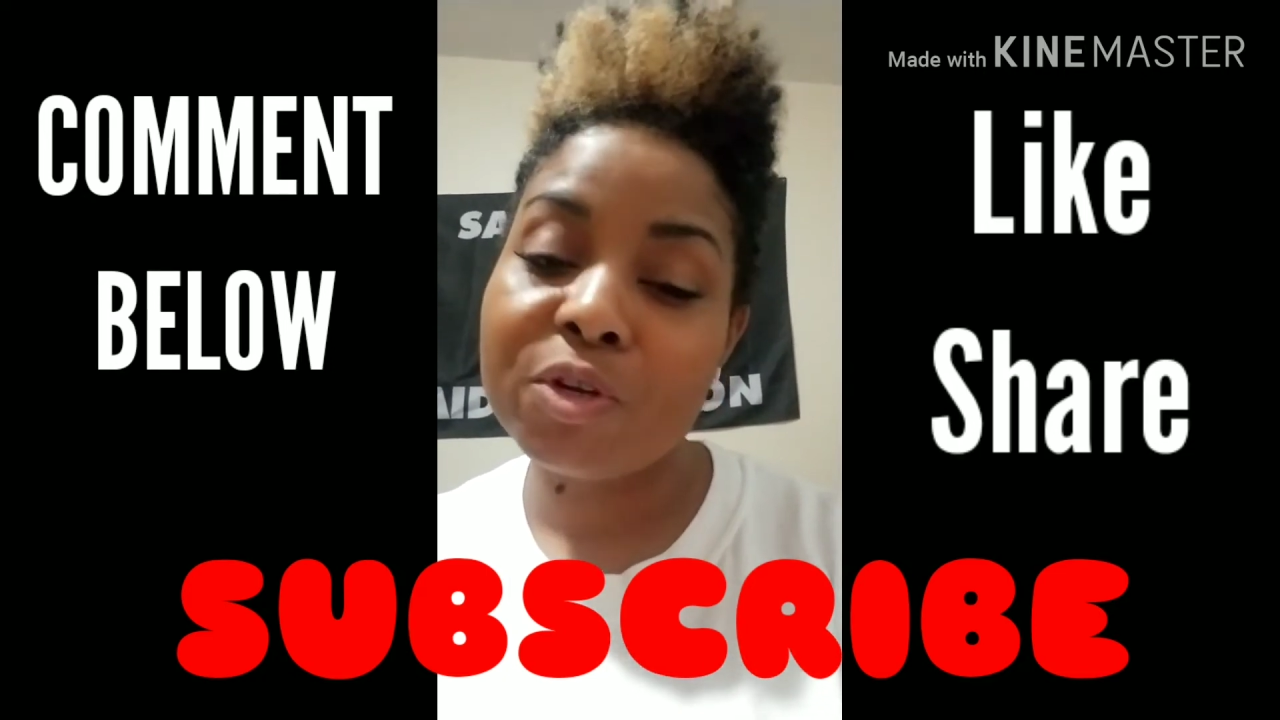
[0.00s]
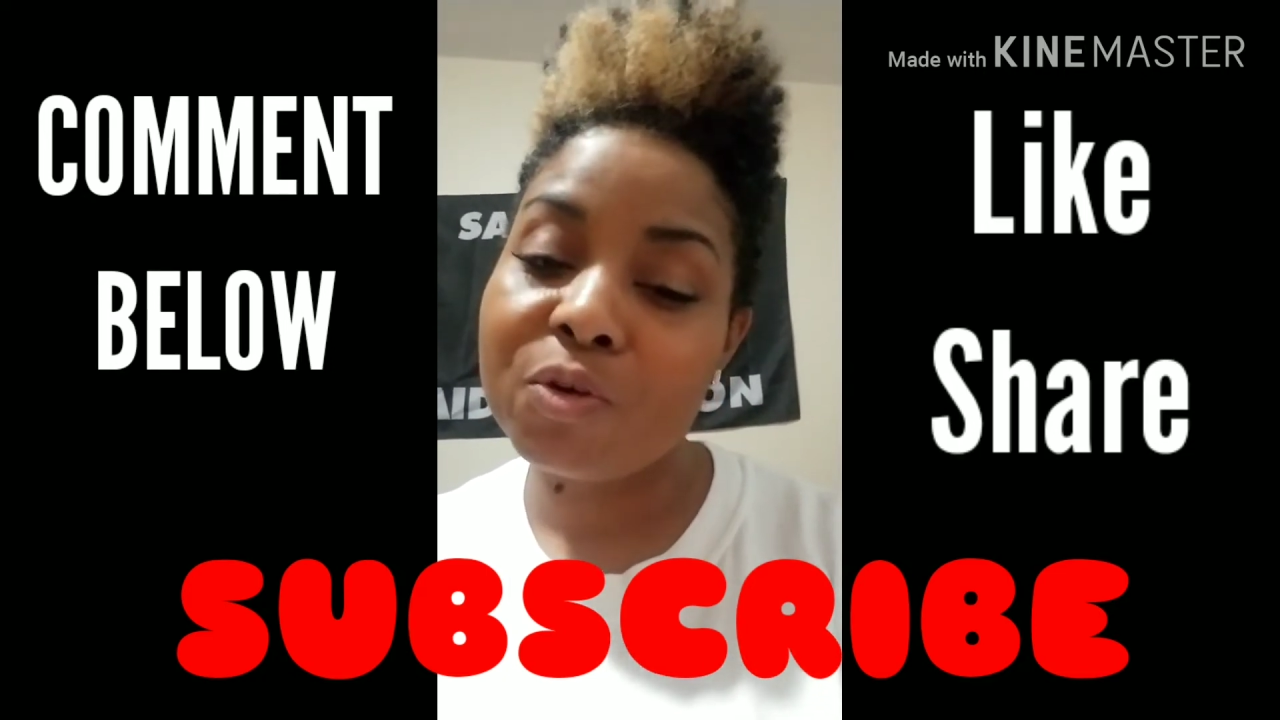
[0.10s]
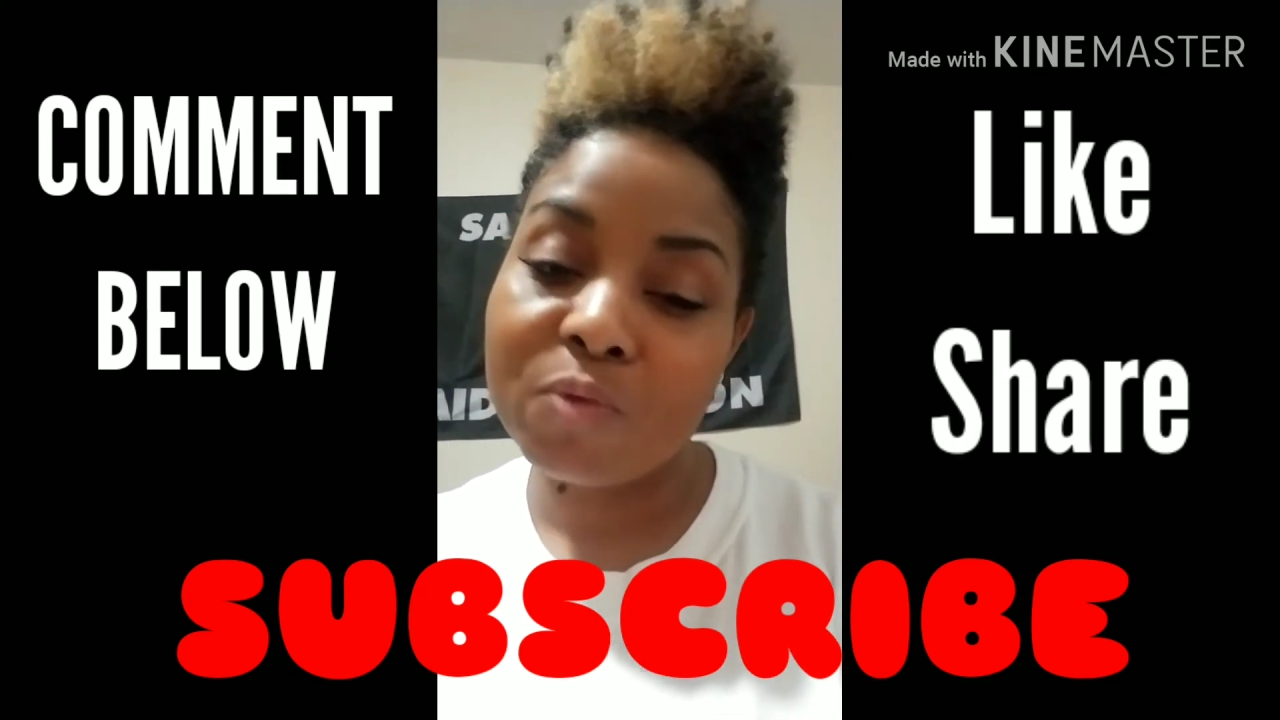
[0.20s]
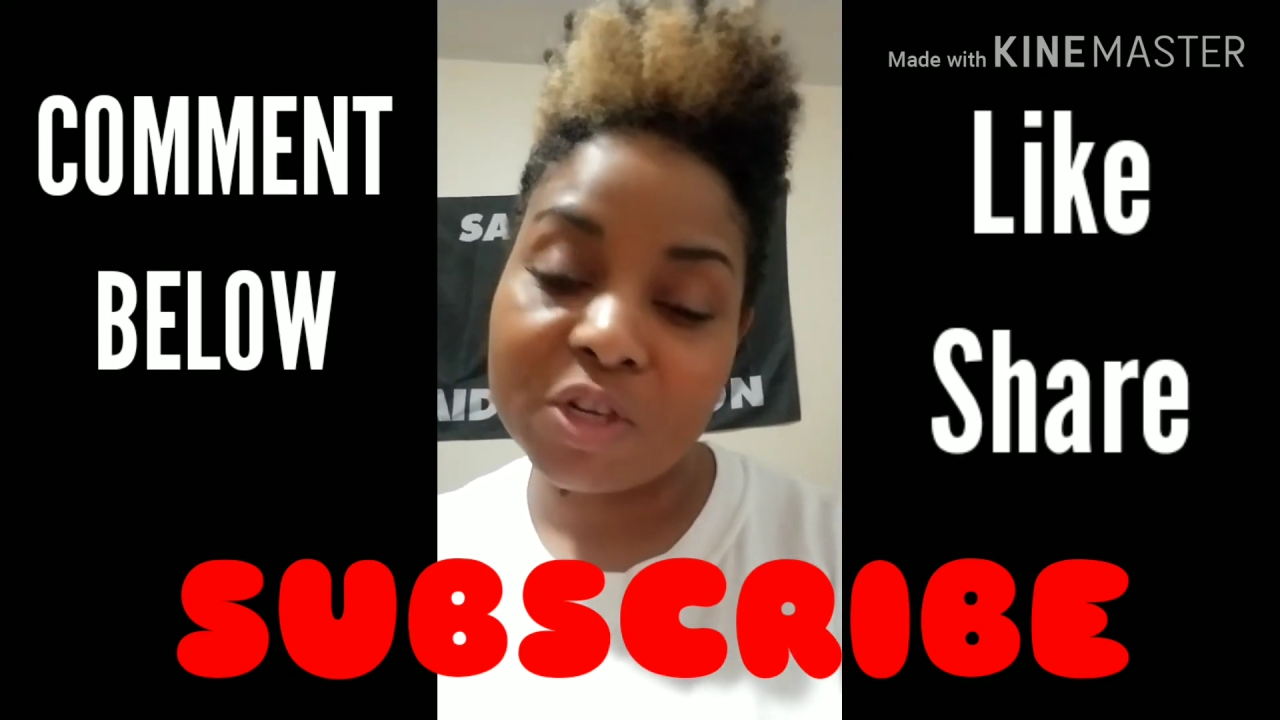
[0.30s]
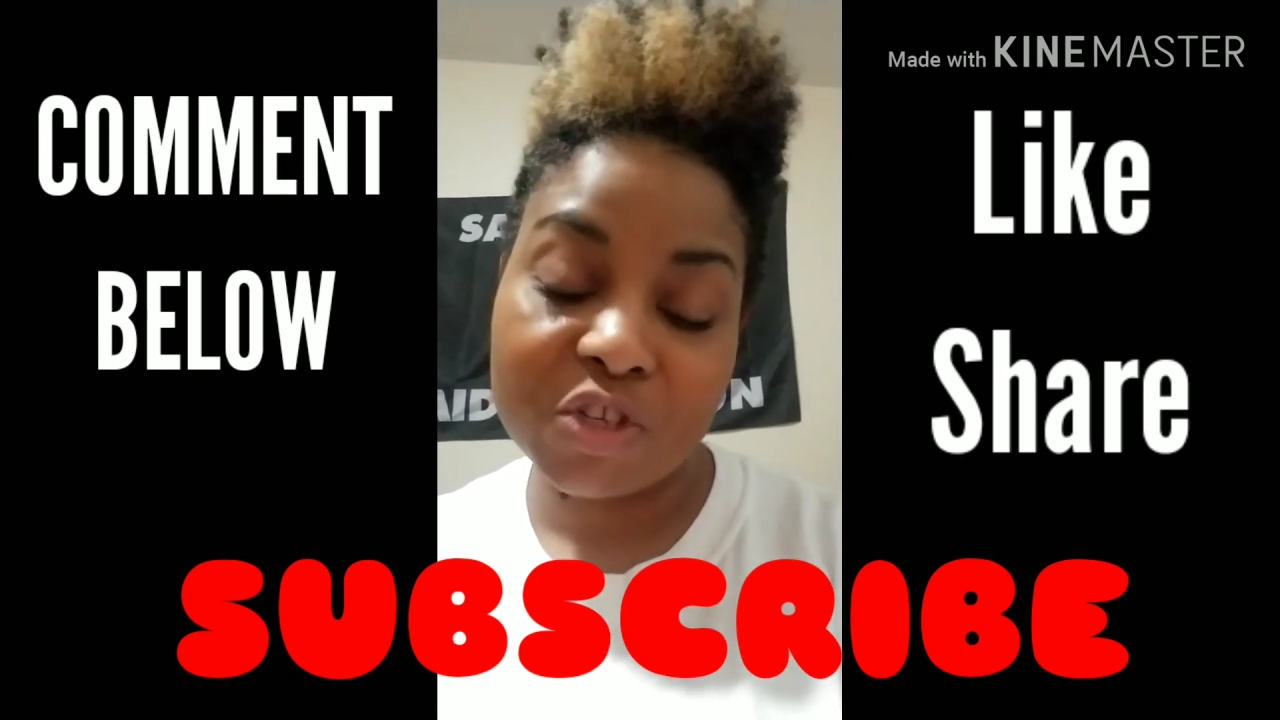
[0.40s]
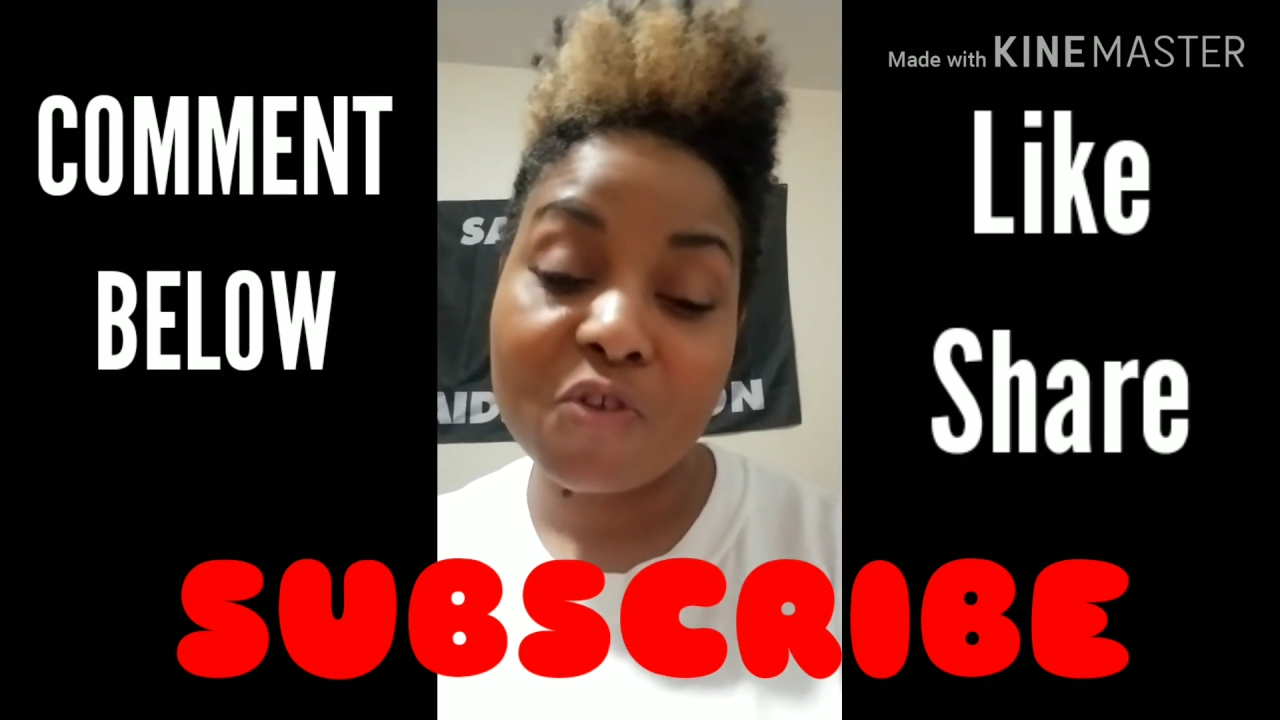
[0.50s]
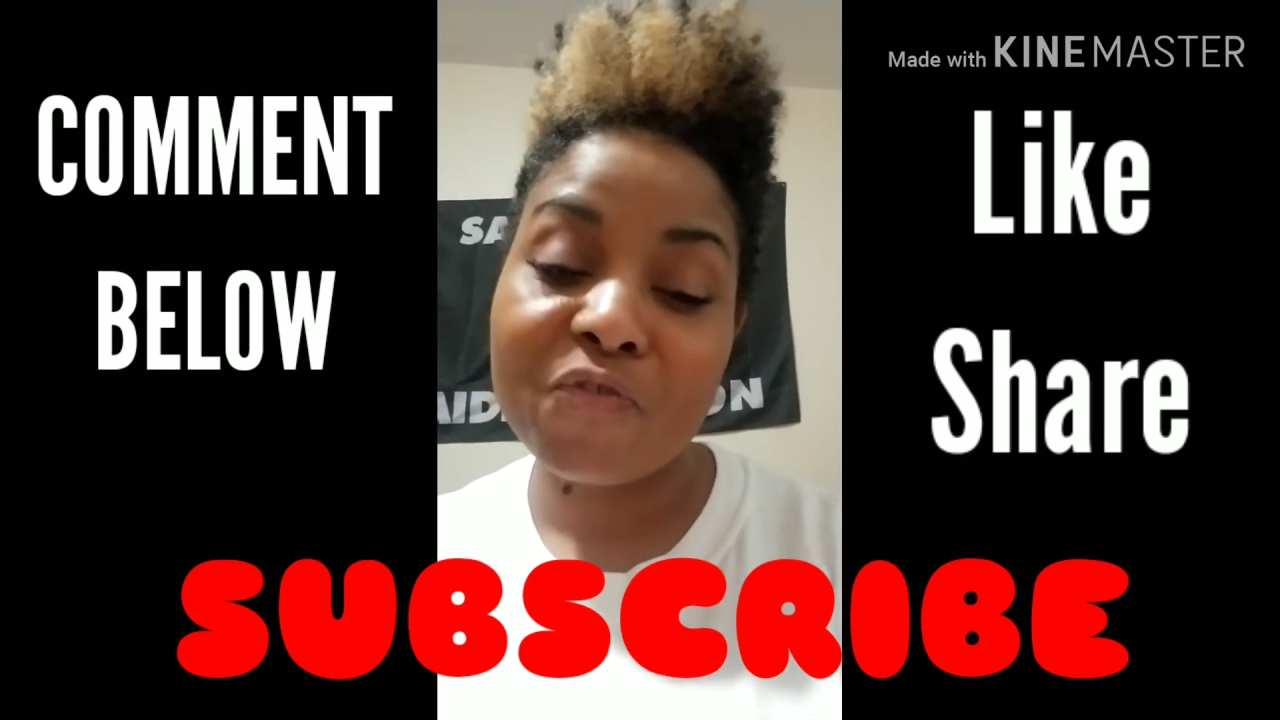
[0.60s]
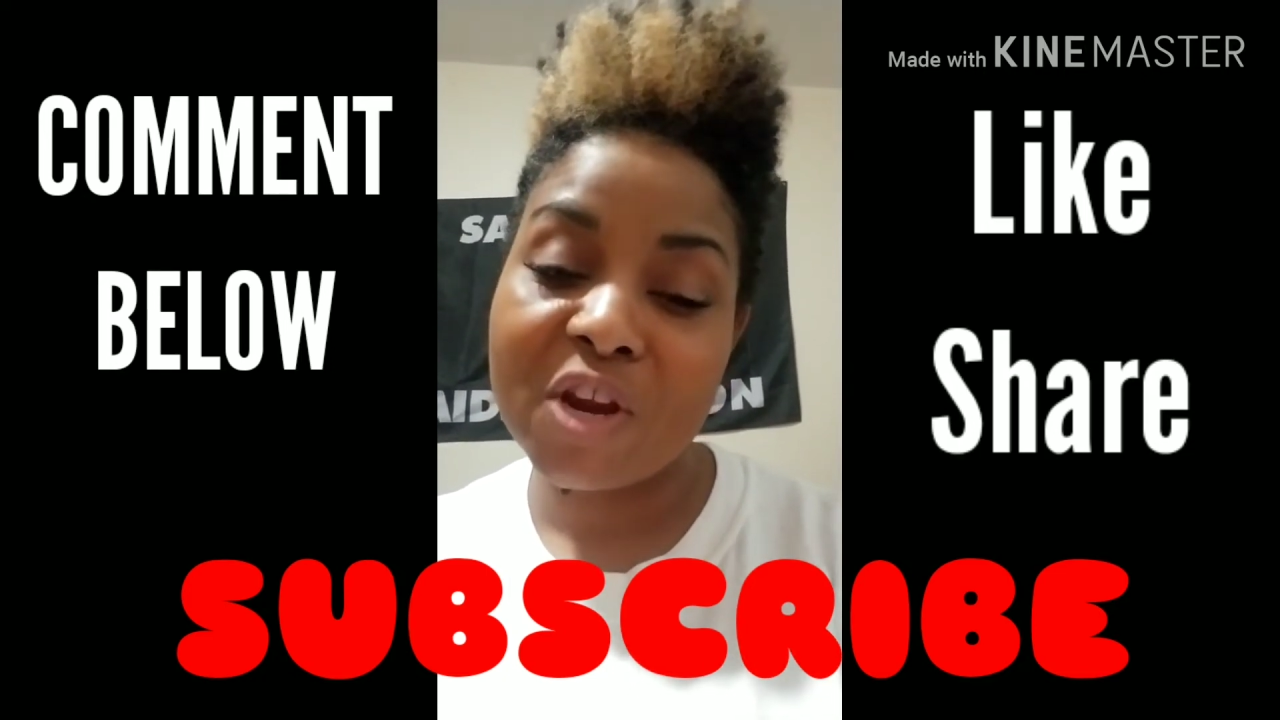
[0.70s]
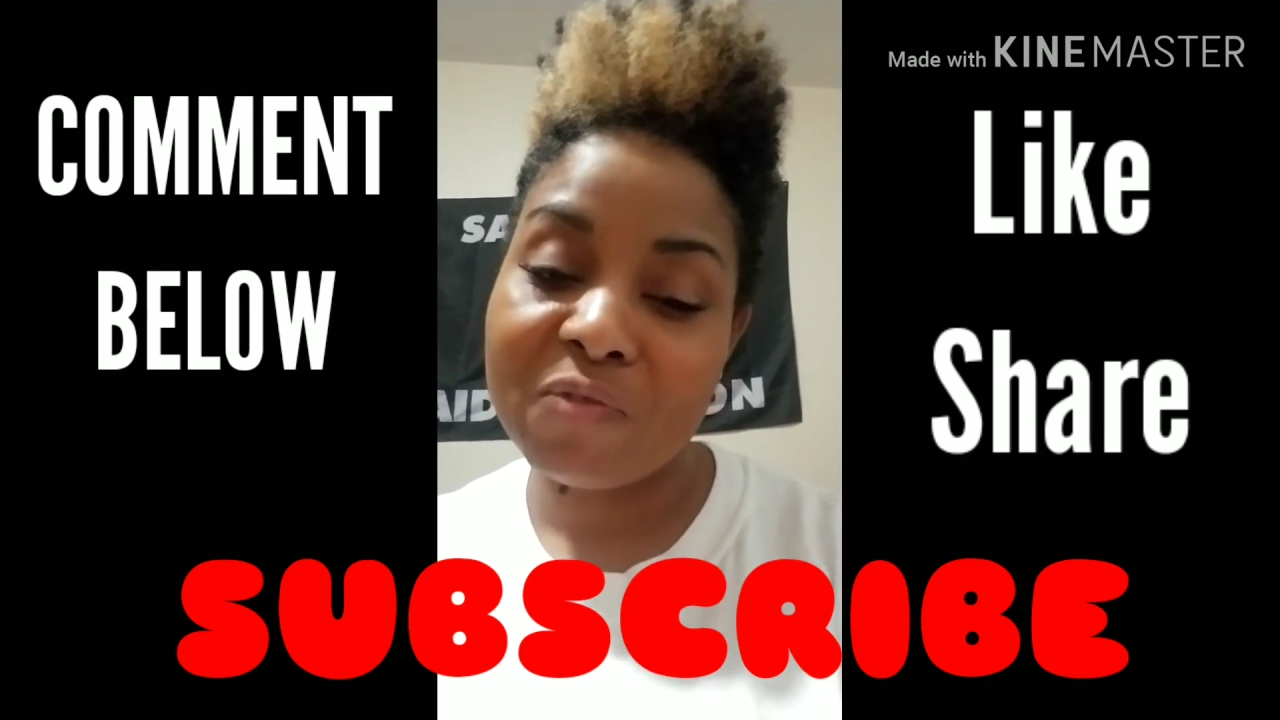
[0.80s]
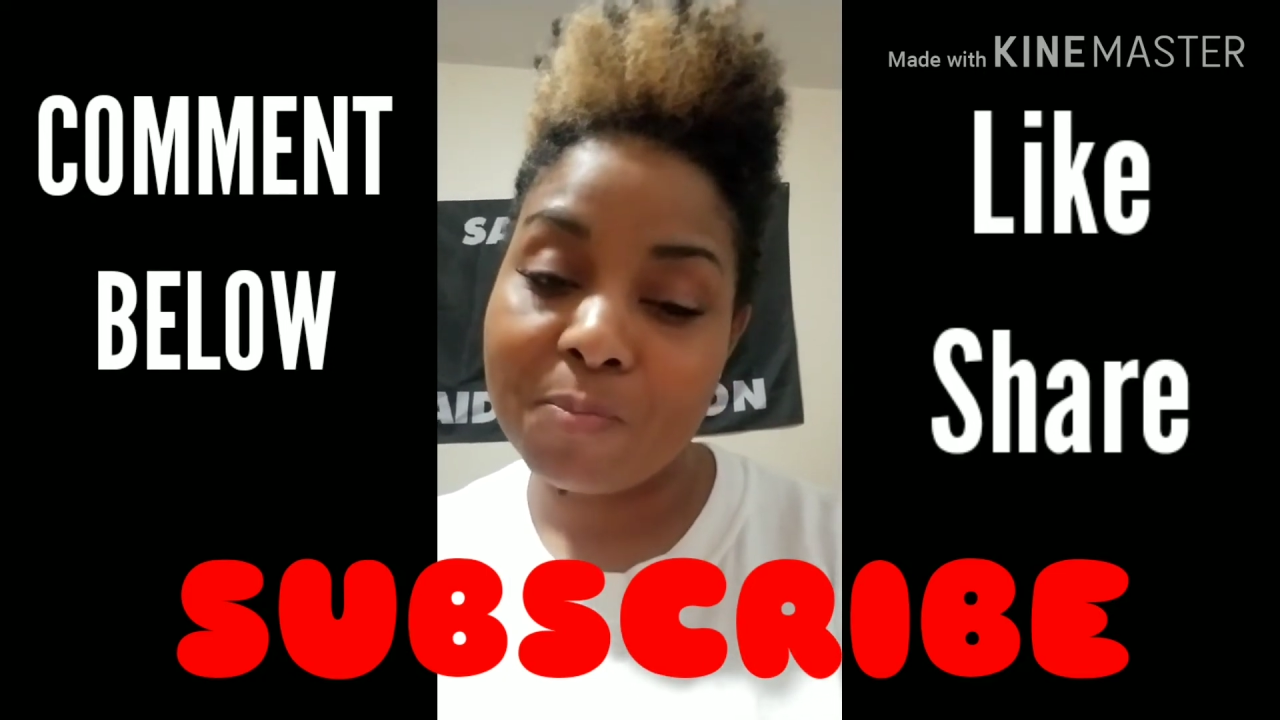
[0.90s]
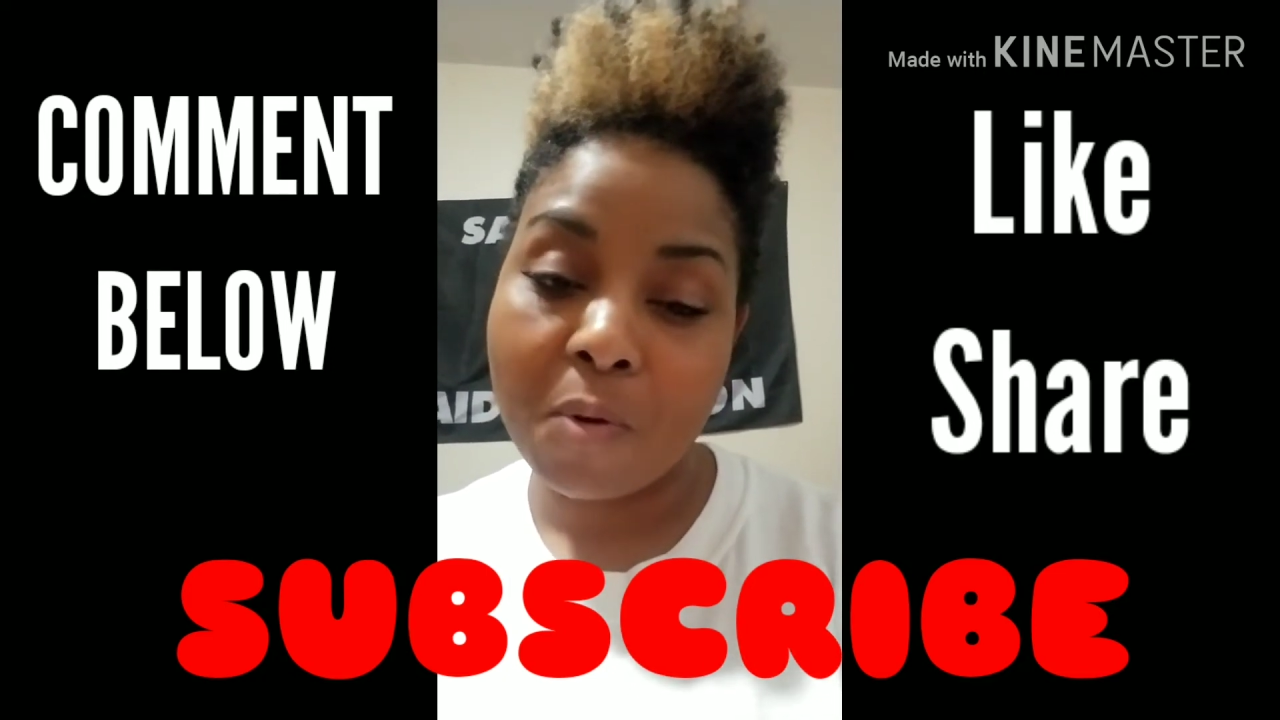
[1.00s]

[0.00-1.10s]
it and what your favorite